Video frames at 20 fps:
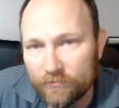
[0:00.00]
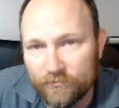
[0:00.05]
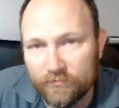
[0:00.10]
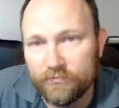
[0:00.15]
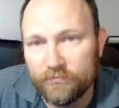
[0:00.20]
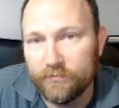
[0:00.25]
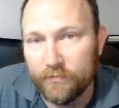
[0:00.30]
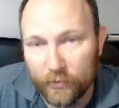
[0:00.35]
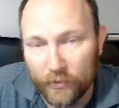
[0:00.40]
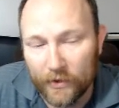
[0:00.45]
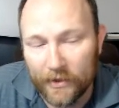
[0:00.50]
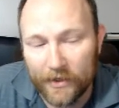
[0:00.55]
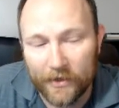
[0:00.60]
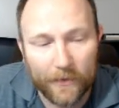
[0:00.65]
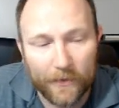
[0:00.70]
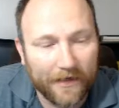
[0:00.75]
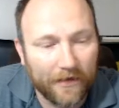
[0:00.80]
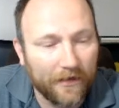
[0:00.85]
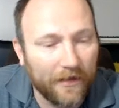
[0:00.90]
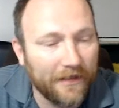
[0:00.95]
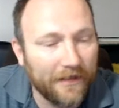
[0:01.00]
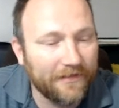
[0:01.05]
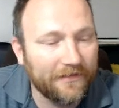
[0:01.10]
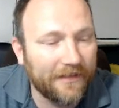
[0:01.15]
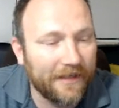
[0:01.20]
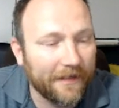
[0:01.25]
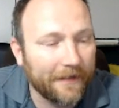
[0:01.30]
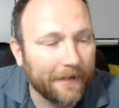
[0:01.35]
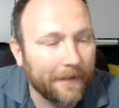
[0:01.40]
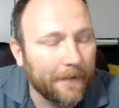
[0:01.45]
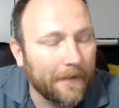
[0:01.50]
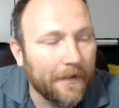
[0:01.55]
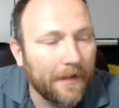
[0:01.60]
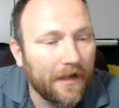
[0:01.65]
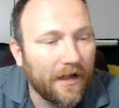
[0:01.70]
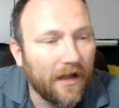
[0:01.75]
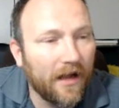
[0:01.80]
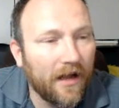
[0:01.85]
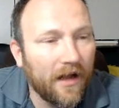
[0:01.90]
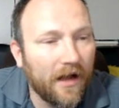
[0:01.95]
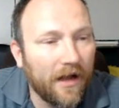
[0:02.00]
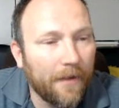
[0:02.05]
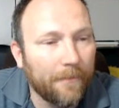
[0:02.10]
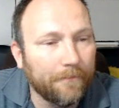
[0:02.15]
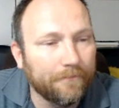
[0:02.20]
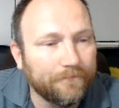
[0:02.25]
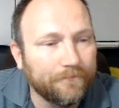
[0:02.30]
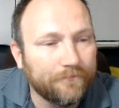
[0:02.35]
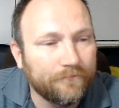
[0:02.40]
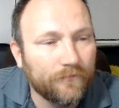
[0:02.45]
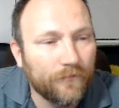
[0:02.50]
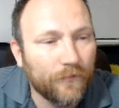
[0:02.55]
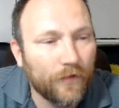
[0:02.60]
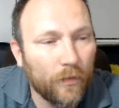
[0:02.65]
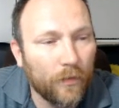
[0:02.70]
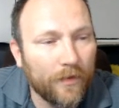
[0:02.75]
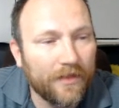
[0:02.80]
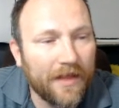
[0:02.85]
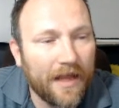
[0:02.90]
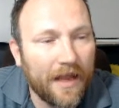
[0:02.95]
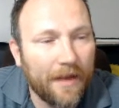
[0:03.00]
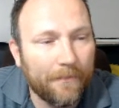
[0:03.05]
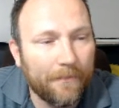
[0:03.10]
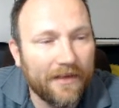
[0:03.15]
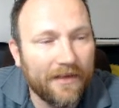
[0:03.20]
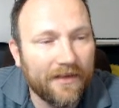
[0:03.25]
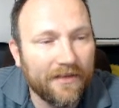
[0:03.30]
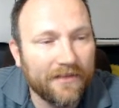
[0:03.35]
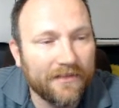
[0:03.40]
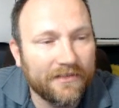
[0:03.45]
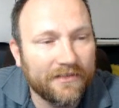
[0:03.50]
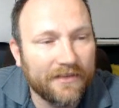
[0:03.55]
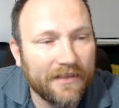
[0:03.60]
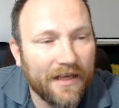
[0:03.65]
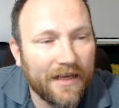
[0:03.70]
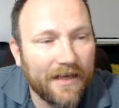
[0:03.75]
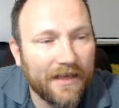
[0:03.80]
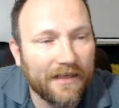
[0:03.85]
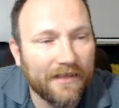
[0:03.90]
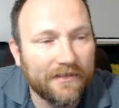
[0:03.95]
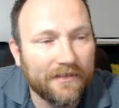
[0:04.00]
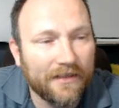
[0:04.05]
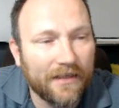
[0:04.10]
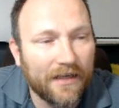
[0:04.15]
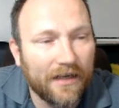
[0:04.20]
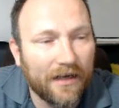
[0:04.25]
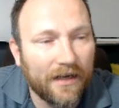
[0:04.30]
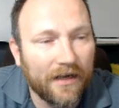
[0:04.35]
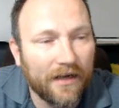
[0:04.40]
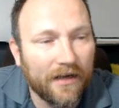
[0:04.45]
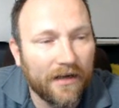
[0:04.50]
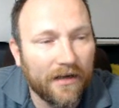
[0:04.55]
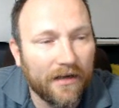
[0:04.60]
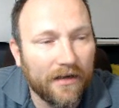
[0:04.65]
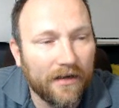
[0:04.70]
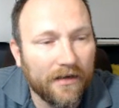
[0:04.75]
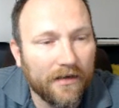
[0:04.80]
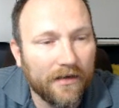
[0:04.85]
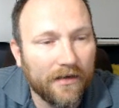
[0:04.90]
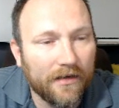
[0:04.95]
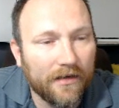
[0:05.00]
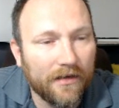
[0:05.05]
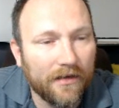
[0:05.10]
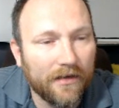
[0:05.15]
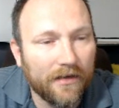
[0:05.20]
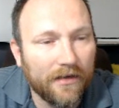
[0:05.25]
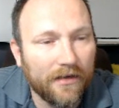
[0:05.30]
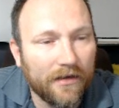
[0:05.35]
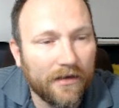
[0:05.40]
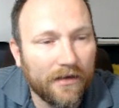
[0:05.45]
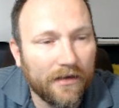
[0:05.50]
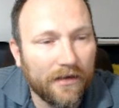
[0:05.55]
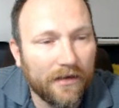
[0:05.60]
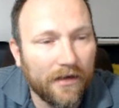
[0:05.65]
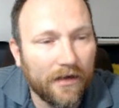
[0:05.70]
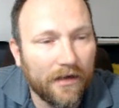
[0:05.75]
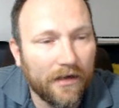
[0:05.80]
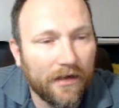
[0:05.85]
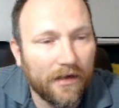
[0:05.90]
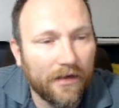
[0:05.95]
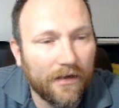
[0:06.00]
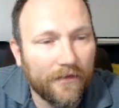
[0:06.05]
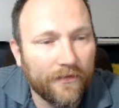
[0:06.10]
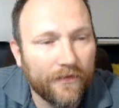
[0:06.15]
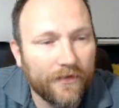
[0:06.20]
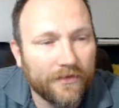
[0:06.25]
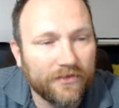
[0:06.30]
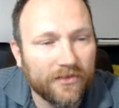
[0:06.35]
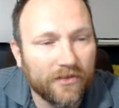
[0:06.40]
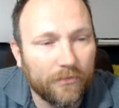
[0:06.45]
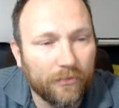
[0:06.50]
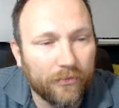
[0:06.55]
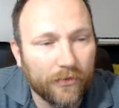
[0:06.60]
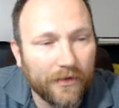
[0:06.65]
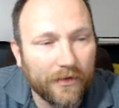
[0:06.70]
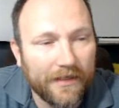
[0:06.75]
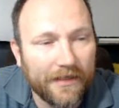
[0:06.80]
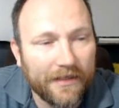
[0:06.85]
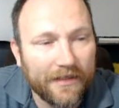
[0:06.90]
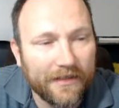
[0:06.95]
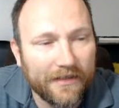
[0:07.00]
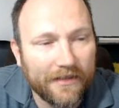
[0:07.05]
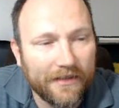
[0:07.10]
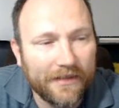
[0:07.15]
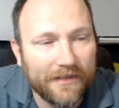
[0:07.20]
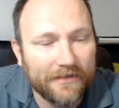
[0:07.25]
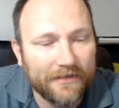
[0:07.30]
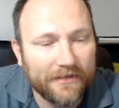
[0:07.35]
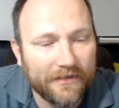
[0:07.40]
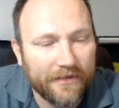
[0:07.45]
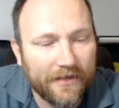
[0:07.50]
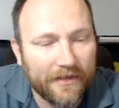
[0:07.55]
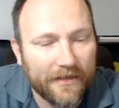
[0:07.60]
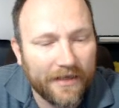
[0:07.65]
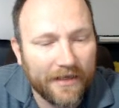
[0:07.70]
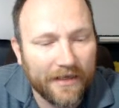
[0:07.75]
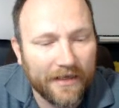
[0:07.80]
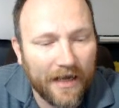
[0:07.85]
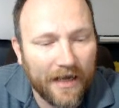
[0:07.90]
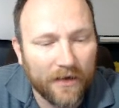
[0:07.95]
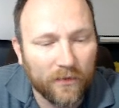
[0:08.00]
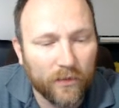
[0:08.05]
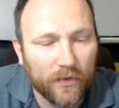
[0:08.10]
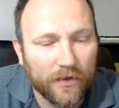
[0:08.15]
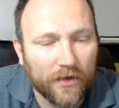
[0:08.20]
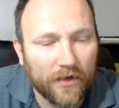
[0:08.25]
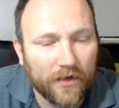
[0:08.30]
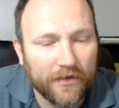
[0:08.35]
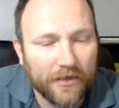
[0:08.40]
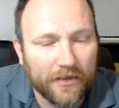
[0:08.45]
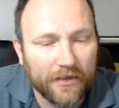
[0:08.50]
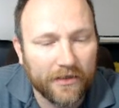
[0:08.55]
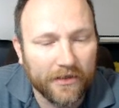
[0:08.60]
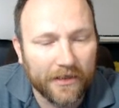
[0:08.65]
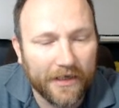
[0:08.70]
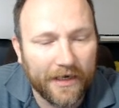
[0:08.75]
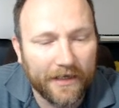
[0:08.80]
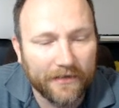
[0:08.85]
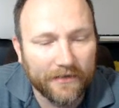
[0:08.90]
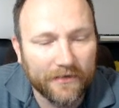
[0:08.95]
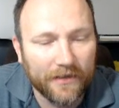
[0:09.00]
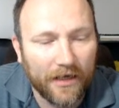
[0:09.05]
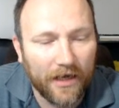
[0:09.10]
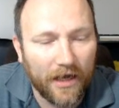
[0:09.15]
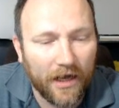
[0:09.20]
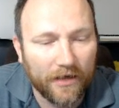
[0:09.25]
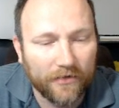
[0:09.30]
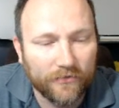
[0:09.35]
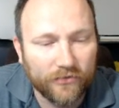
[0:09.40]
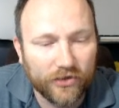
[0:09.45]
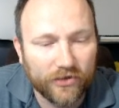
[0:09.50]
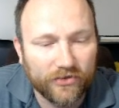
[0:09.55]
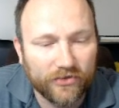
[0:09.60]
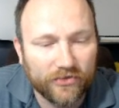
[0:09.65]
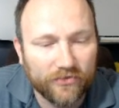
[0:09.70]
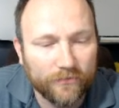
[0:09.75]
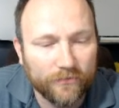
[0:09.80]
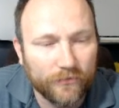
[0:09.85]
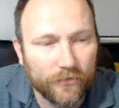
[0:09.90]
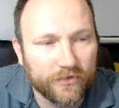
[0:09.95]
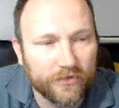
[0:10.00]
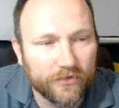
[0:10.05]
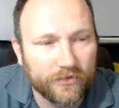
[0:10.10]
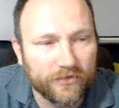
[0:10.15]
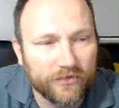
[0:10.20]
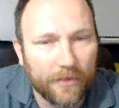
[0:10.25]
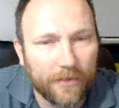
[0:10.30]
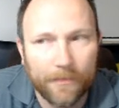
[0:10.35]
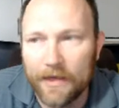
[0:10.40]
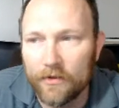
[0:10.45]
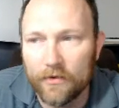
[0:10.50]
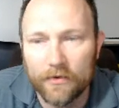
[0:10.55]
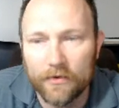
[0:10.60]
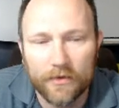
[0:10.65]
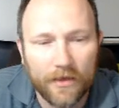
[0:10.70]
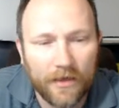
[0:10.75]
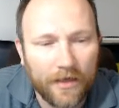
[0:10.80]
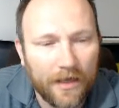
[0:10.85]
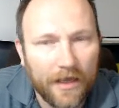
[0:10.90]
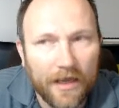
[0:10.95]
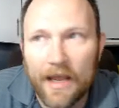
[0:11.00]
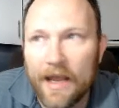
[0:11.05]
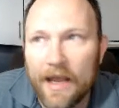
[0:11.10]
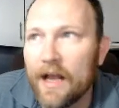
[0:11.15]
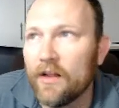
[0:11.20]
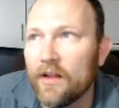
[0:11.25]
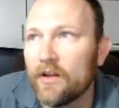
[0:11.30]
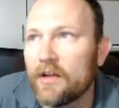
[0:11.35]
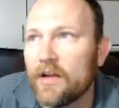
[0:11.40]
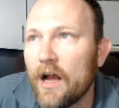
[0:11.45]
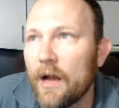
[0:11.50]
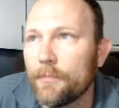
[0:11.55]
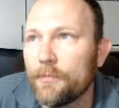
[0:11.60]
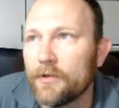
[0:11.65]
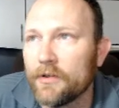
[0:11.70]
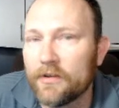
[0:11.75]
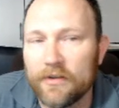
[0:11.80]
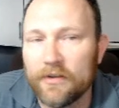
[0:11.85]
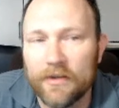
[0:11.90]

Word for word: pretty realistic. Um, with that being said, uh, uh, this is a pretty easy thing. I went on the internet, uh, just looked up hel helicopter clip